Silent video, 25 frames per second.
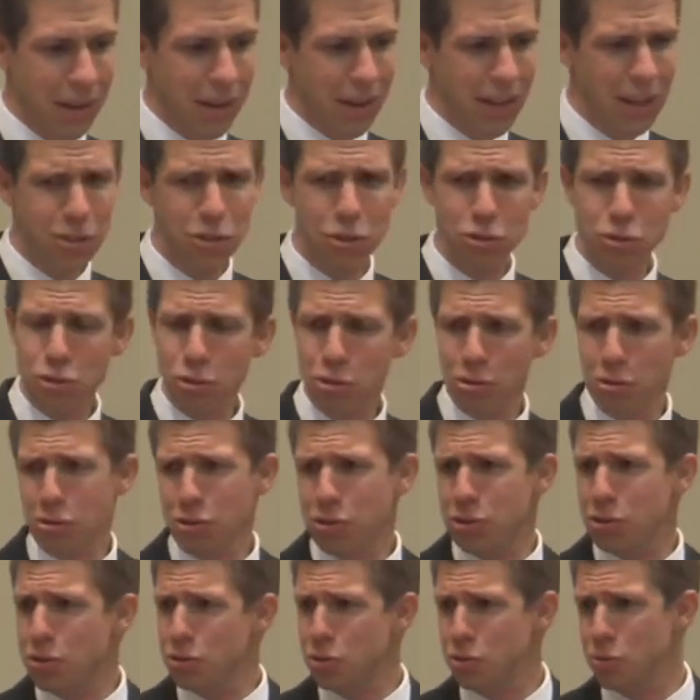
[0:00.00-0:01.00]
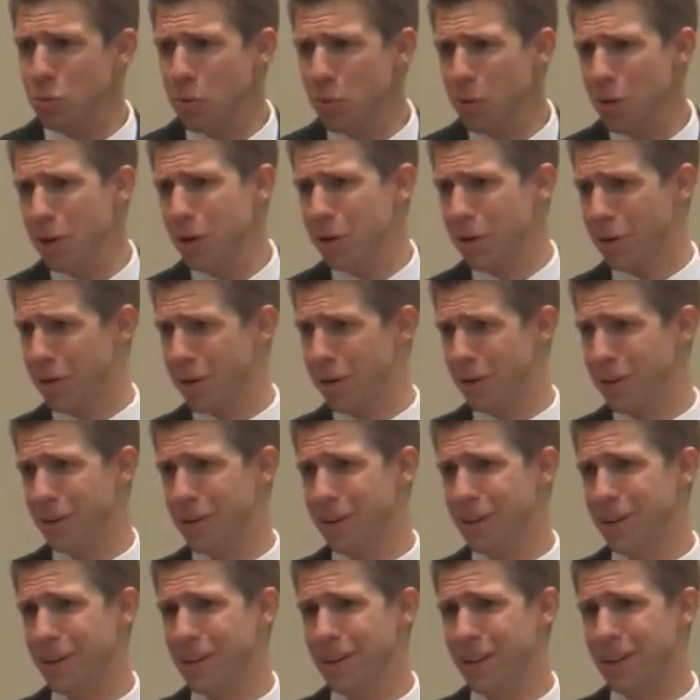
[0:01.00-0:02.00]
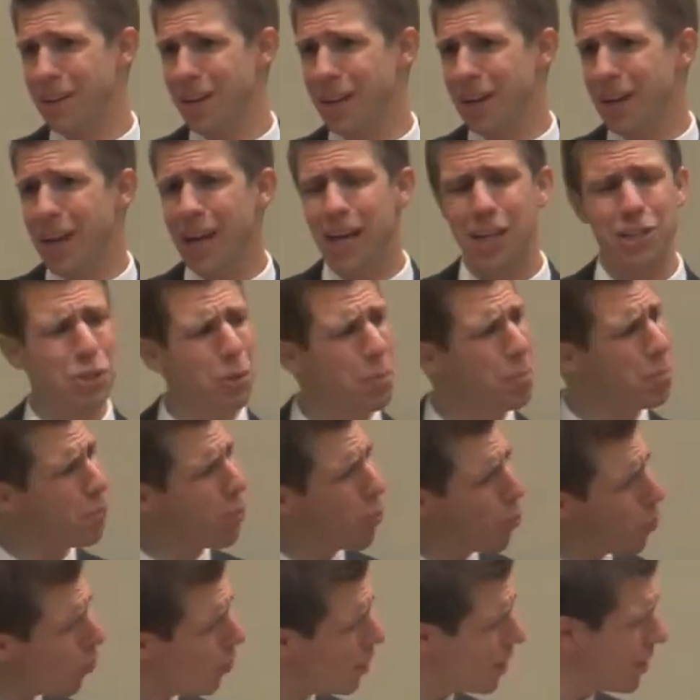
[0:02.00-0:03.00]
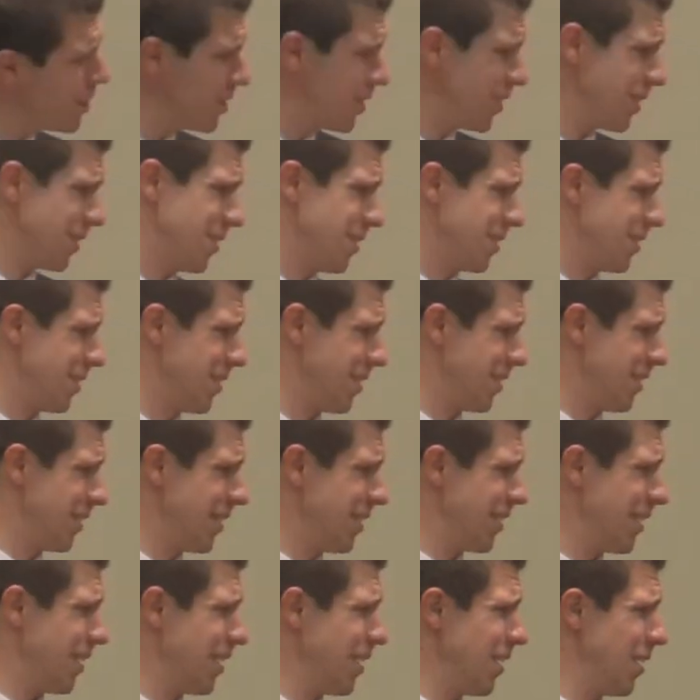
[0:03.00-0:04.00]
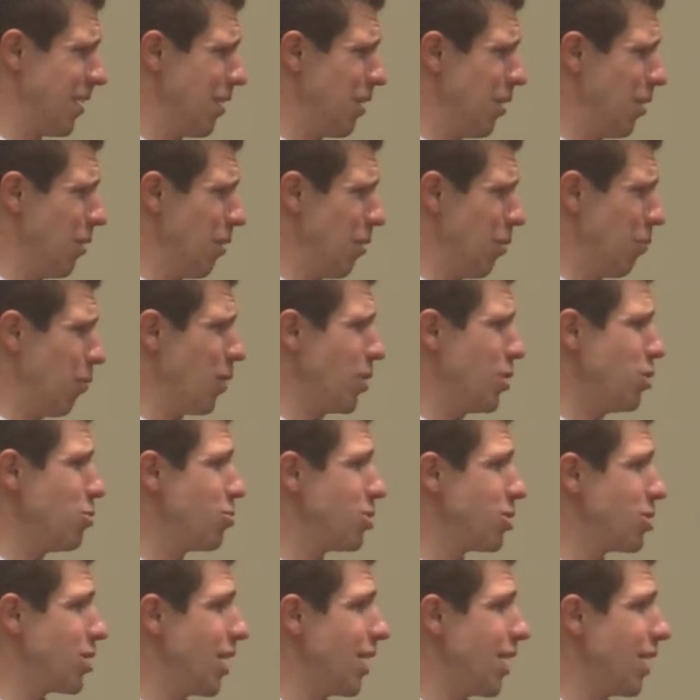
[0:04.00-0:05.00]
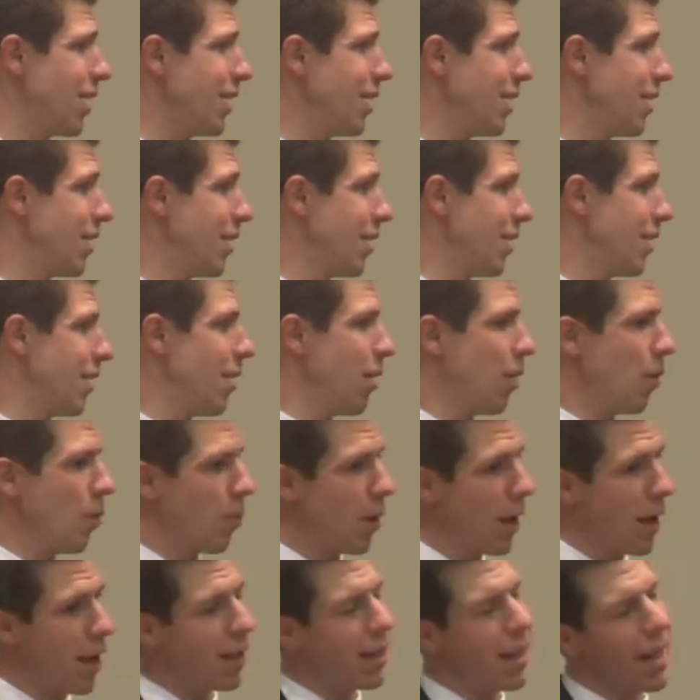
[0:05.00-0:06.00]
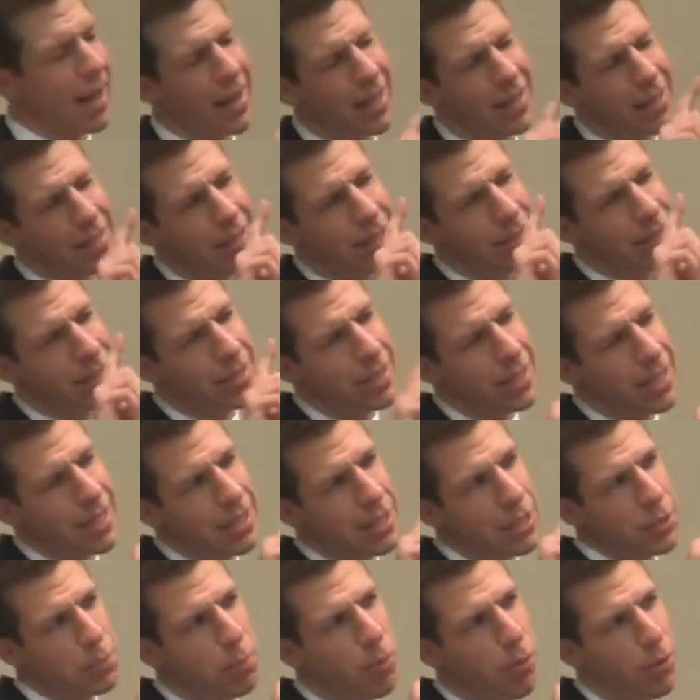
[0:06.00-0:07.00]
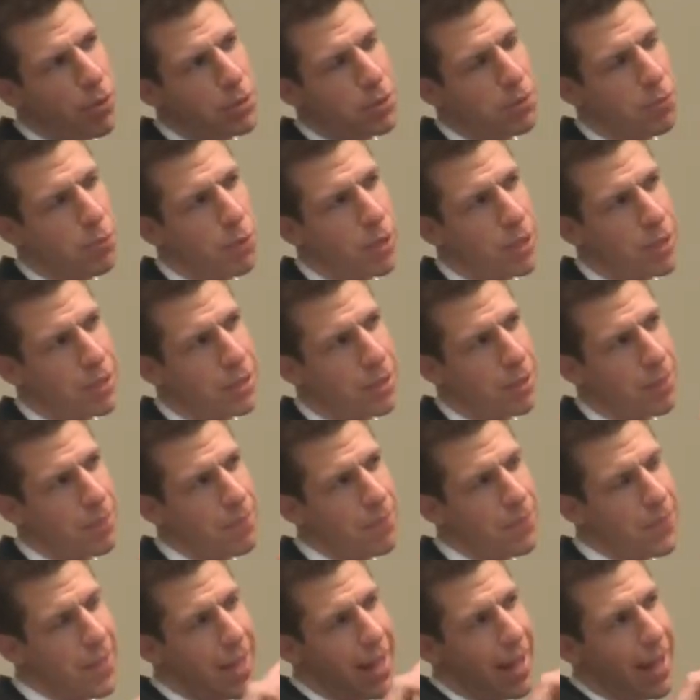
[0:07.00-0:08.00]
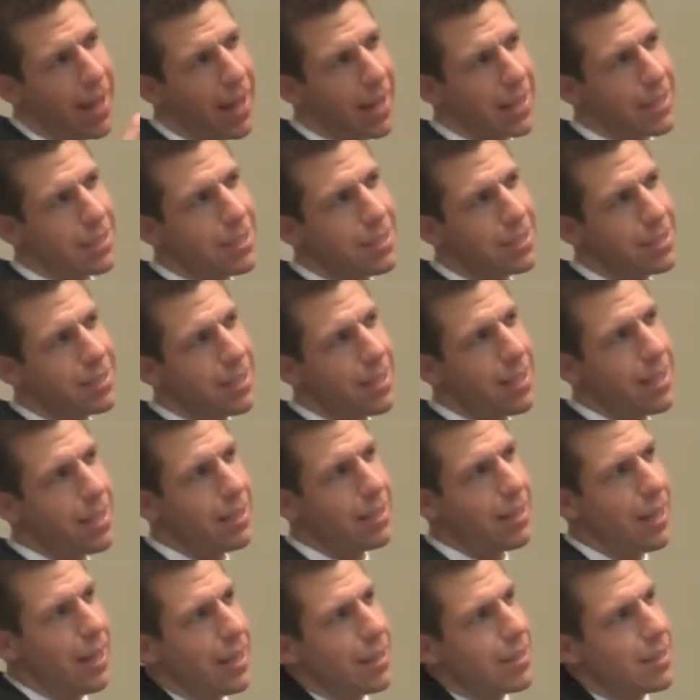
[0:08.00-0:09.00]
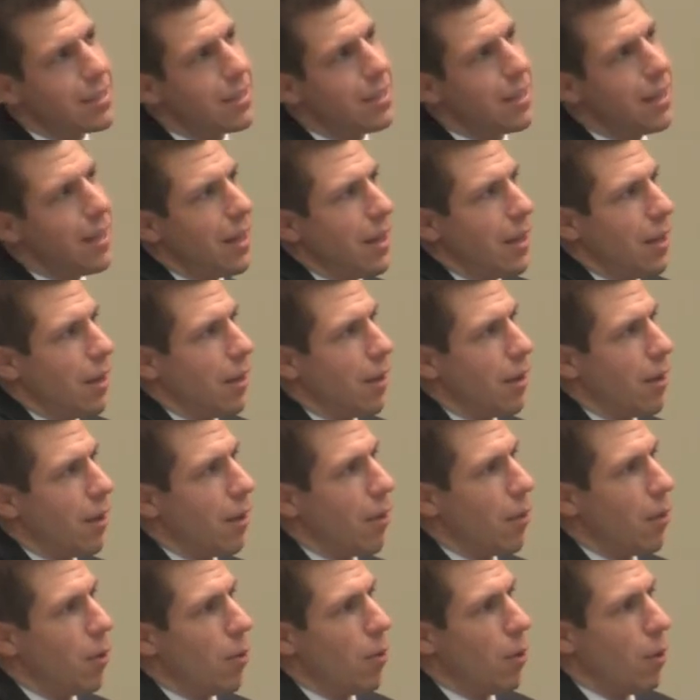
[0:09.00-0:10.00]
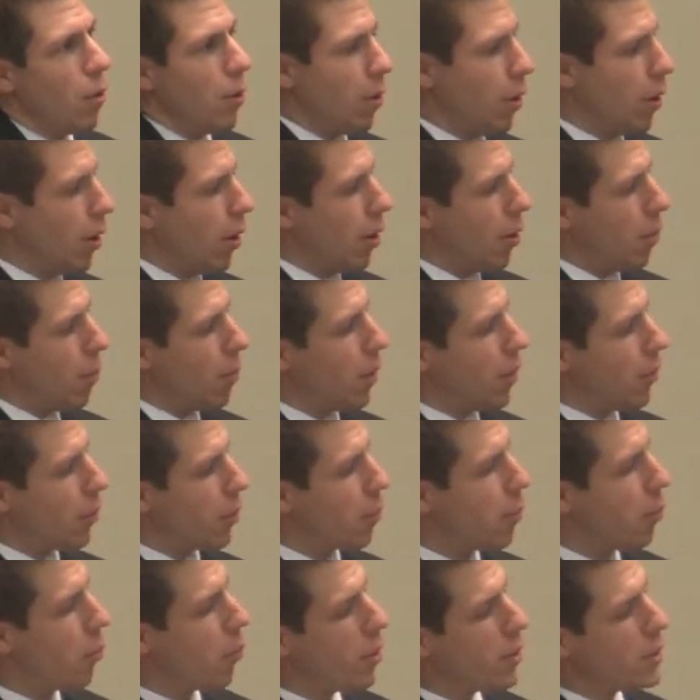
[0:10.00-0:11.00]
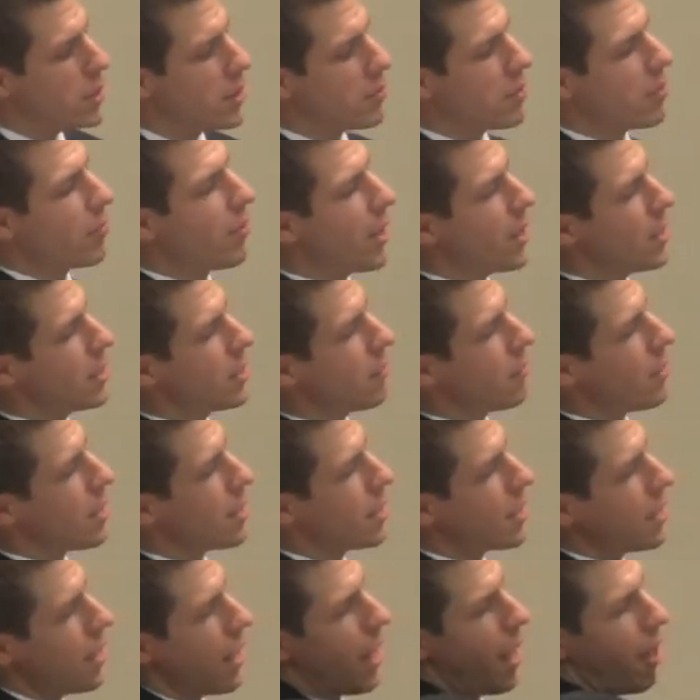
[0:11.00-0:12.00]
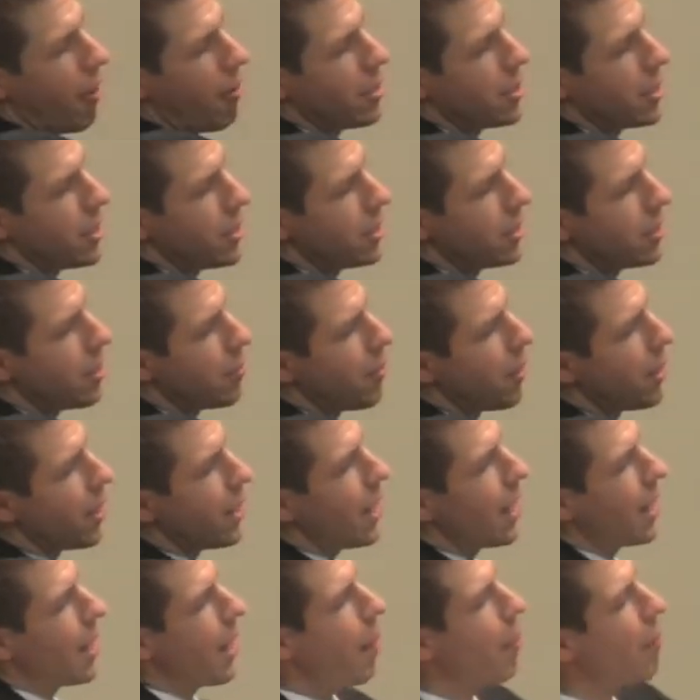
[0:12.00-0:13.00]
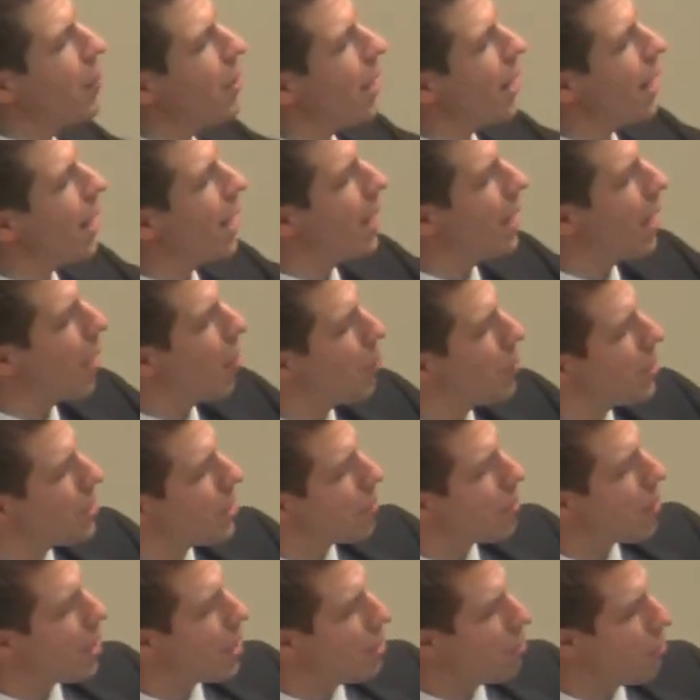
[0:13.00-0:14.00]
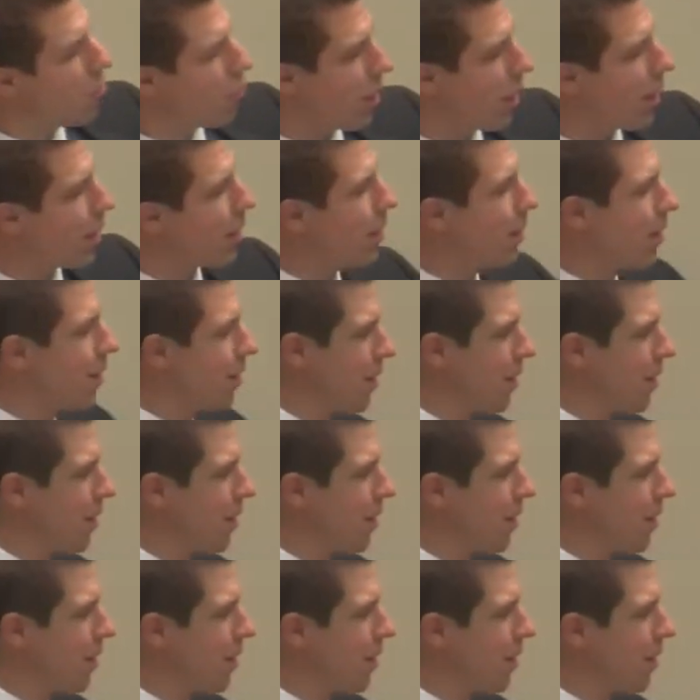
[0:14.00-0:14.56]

It's a church destroyer. It's a poison when you say, Well, I can see these points of wisdom. I see that uh, um, the points of divisiveness and how it's in somebody, and I'm going to hang out with them anyway.